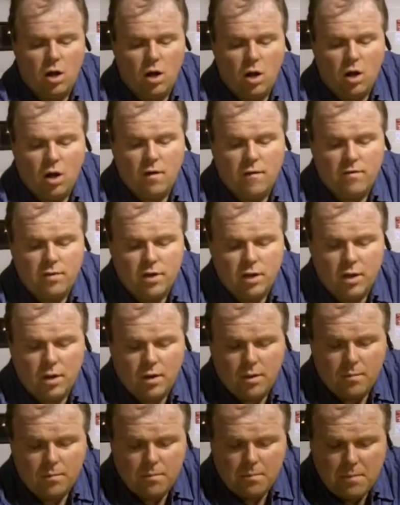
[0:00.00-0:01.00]
of
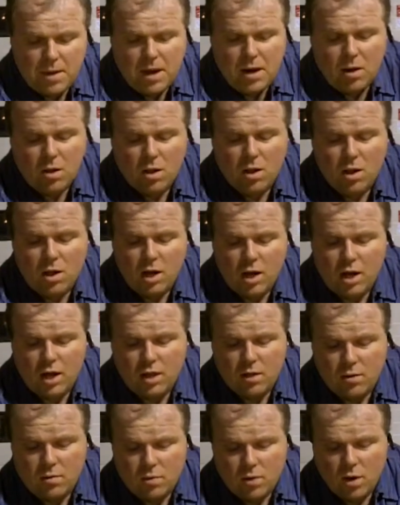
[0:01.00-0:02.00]
the metal
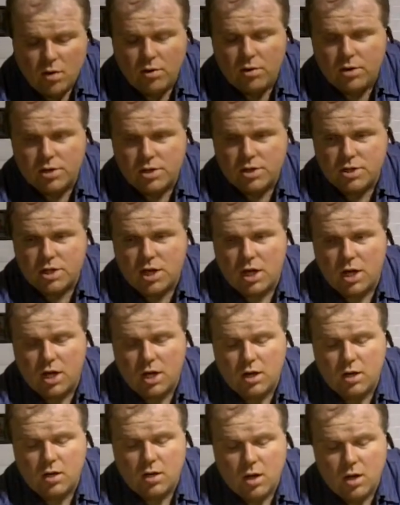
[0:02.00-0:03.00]
and the rotor
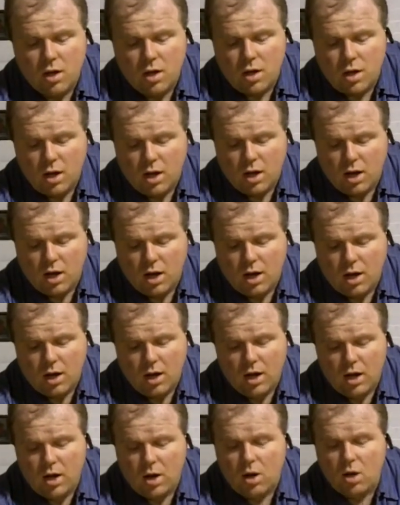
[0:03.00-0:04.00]
design.
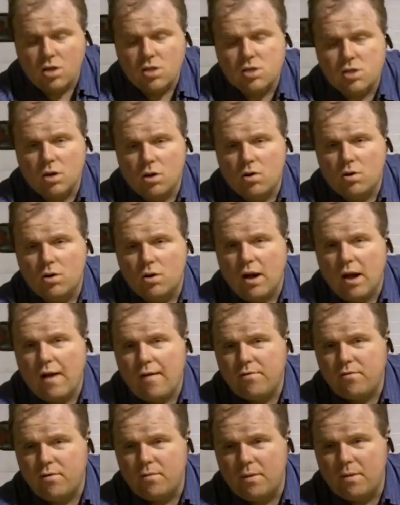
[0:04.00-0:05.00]
Uh, and also, you
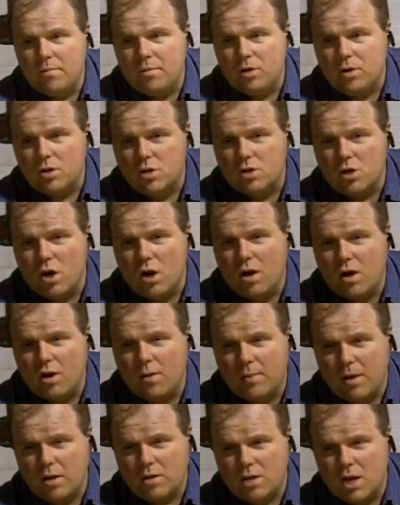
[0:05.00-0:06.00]
have to remember you're talking
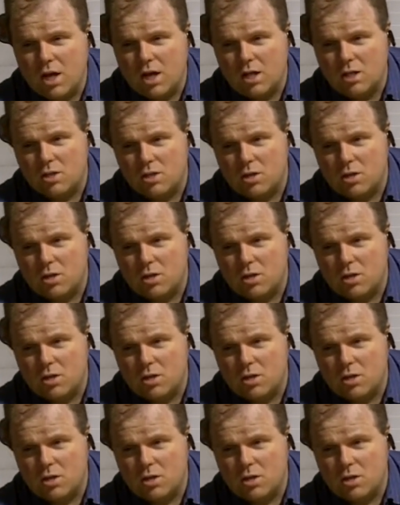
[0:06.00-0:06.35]
about taking